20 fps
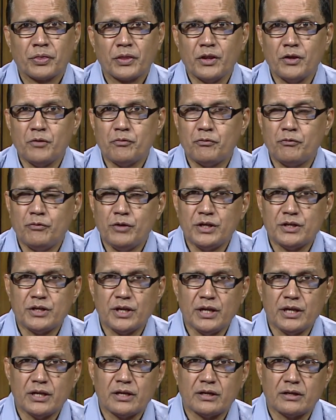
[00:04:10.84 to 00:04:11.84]
If we
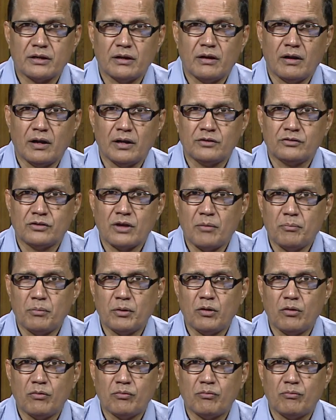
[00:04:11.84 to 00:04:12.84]
take
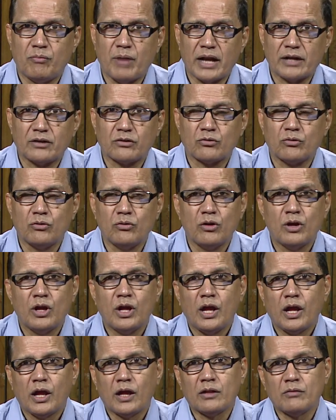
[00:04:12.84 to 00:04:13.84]
example of metro,
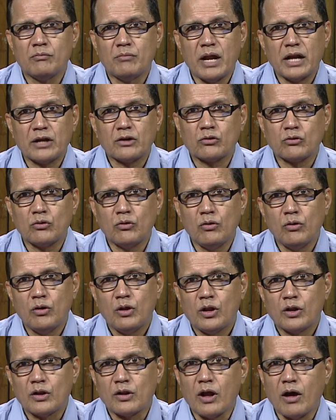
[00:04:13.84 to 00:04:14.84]
in metro
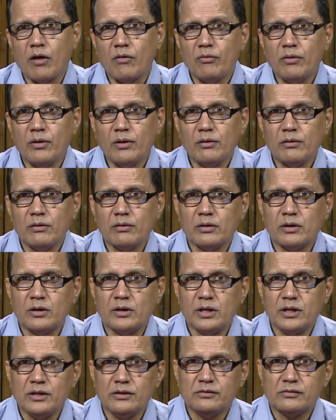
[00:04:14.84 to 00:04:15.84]

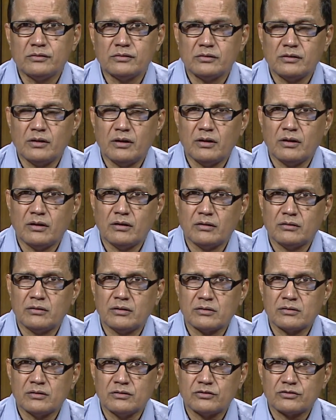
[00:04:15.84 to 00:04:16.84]
nowadays
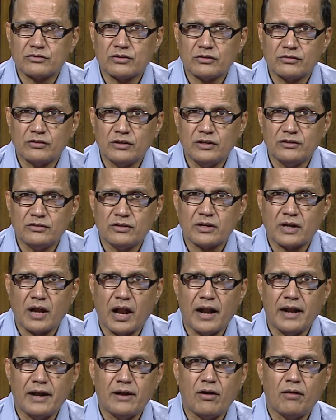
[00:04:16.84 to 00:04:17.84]
the construction is a
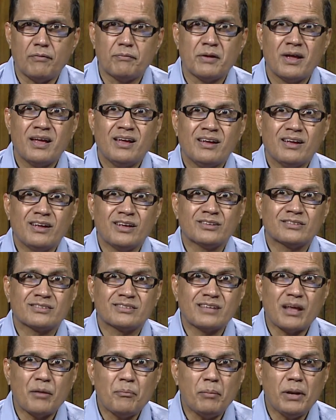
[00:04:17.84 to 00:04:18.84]
kind of
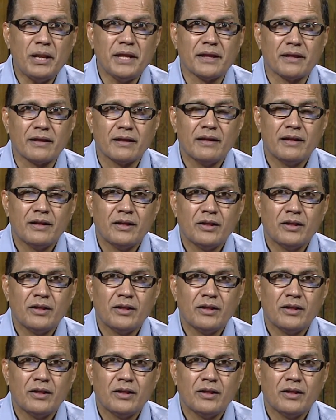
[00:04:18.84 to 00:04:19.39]
assembling